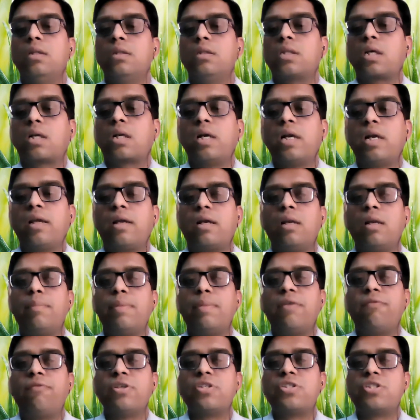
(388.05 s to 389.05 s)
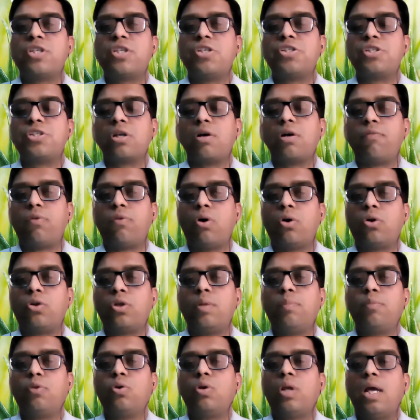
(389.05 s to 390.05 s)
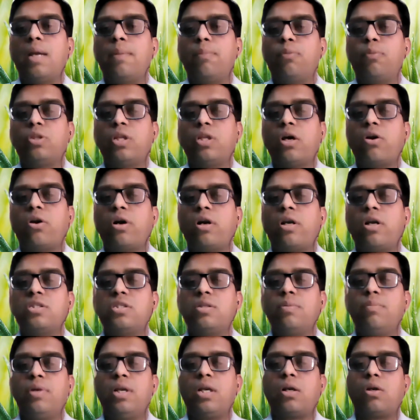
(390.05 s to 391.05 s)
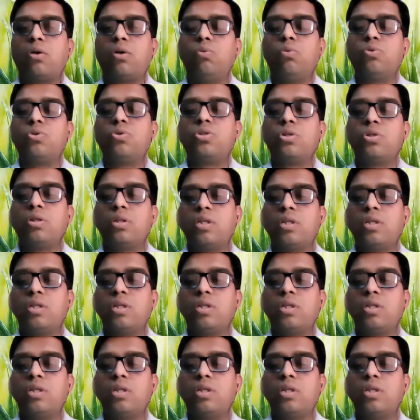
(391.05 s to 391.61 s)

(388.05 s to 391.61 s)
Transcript: The clinical manifestation of autoimmune hypothyroidism includes,